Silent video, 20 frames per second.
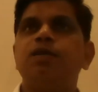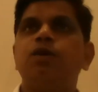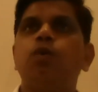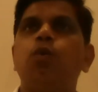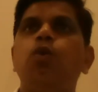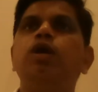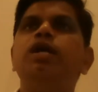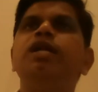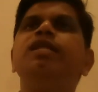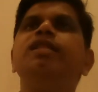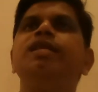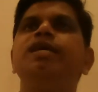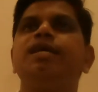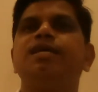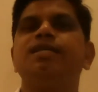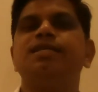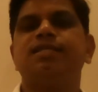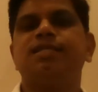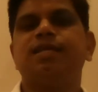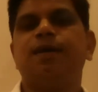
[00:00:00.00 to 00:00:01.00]
The only
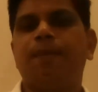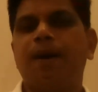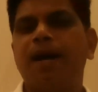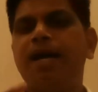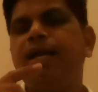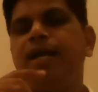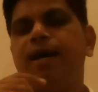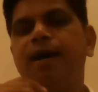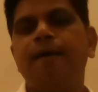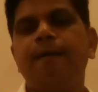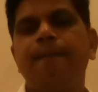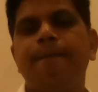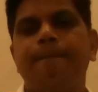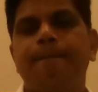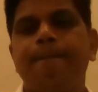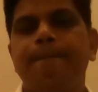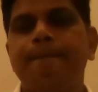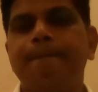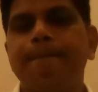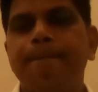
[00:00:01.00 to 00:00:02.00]
thing is, Sabina
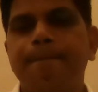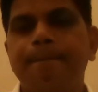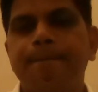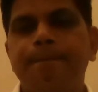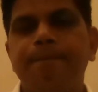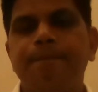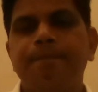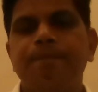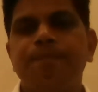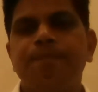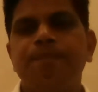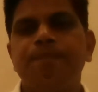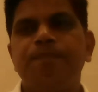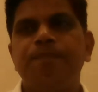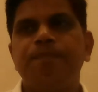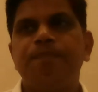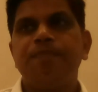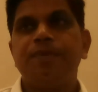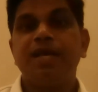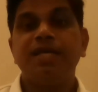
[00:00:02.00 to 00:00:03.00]

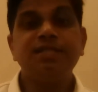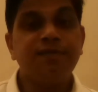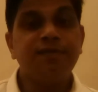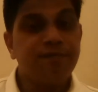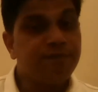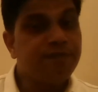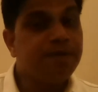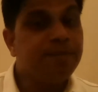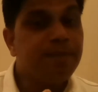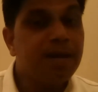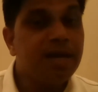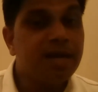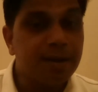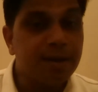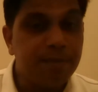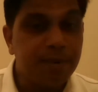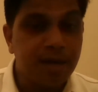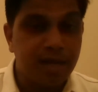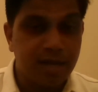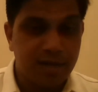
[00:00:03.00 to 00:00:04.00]
is a female
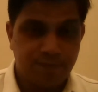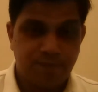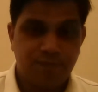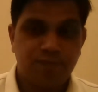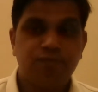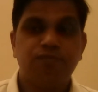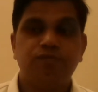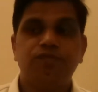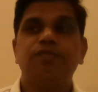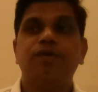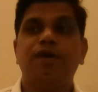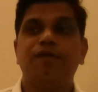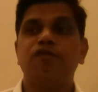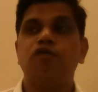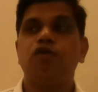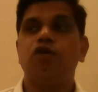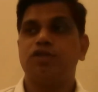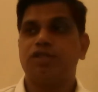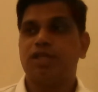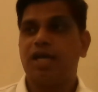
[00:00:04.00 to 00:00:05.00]
remedy.
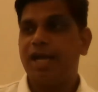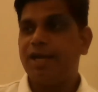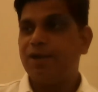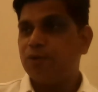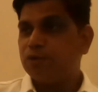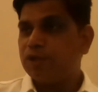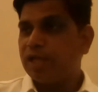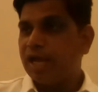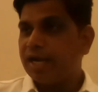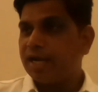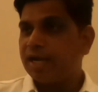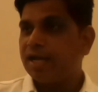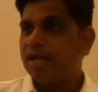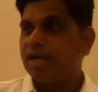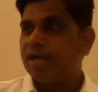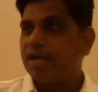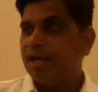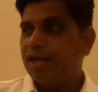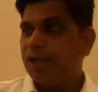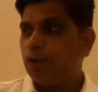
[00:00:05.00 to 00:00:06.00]
Of course, I know that
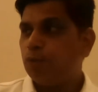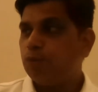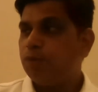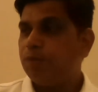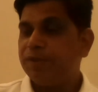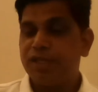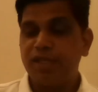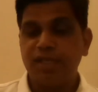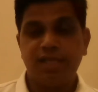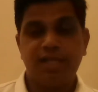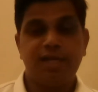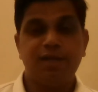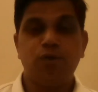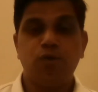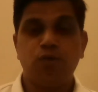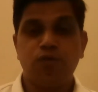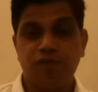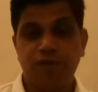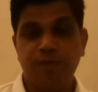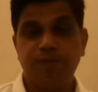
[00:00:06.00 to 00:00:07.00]
in homeopathy, there are
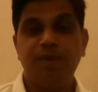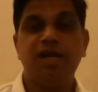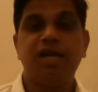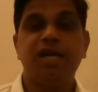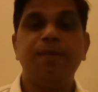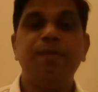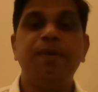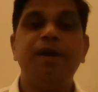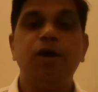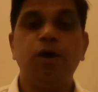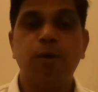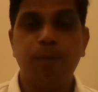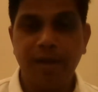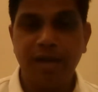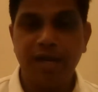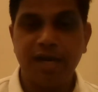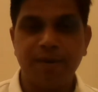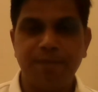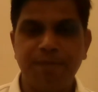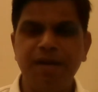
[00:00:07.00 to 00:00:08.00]
no female remedy or
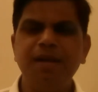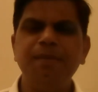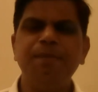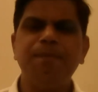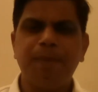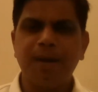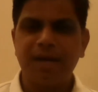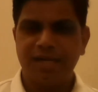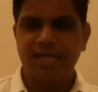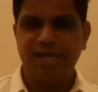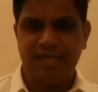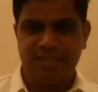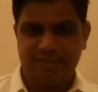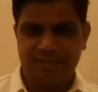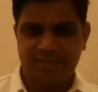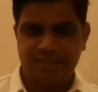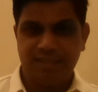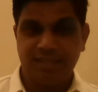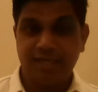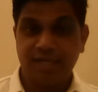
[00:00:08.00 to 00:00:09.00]
male remedy, but
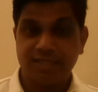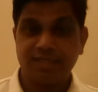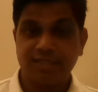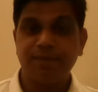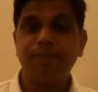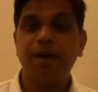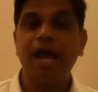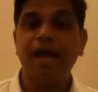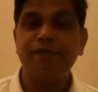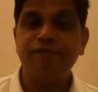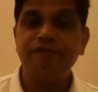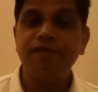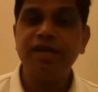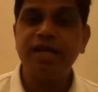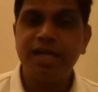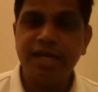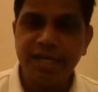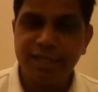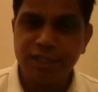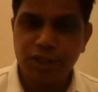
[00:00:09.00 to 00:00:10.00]
yes, there are some
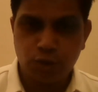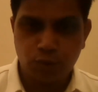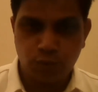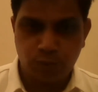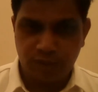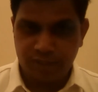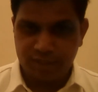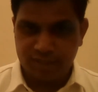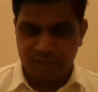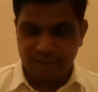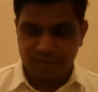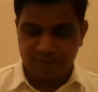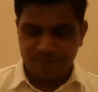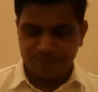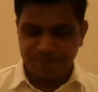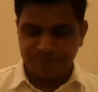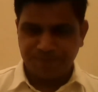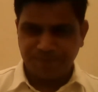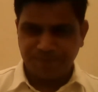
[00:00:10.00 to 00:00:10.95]
affinities towards it.